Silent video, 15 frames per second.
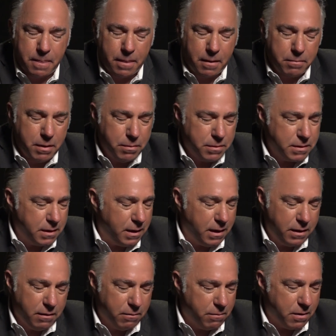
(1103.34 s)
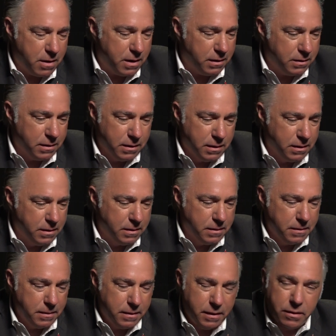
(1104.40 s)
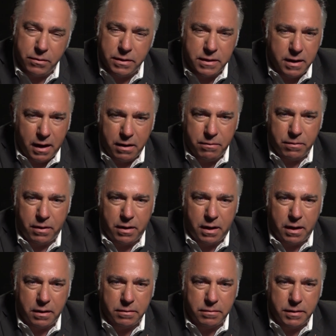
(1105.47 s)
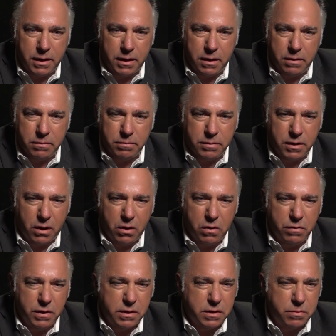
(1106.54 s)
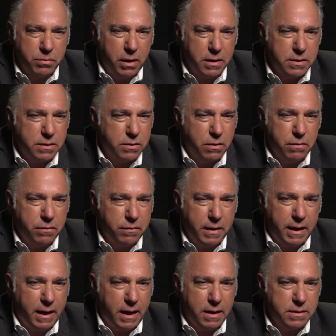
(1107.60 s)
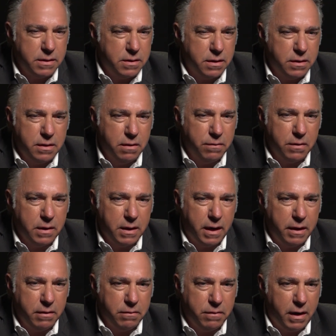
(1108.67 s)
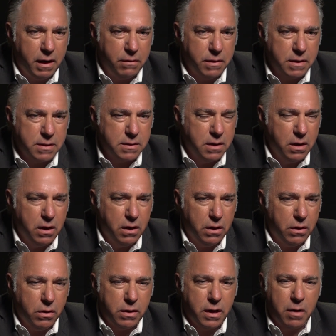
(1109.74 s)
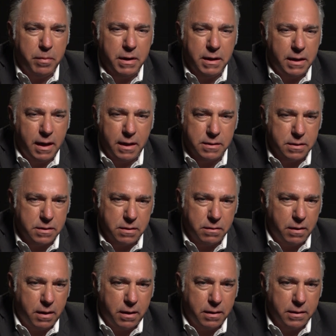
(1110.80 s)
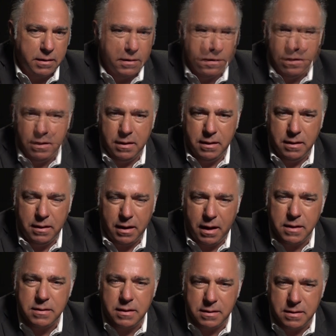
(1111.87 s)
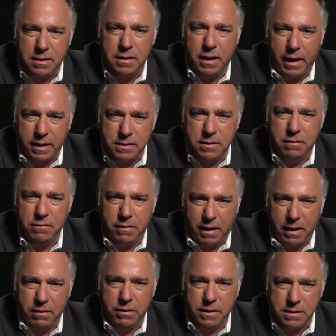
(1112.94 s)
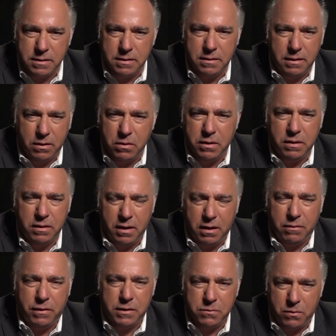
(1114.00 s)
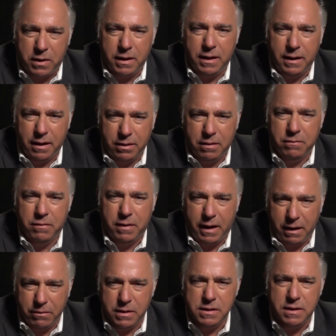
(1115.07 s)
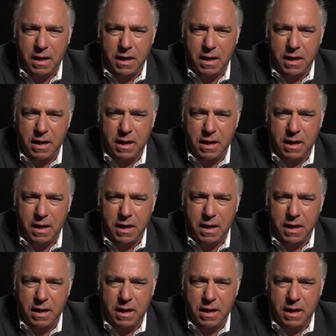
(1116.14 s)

And people say, yeah, you're wrong. You're dead wrong, you know? COVID spreads so fast. It's a different kind of virus. Look how many cases there are. Yes, it's a nasty virus. No, none of us want to get the virus.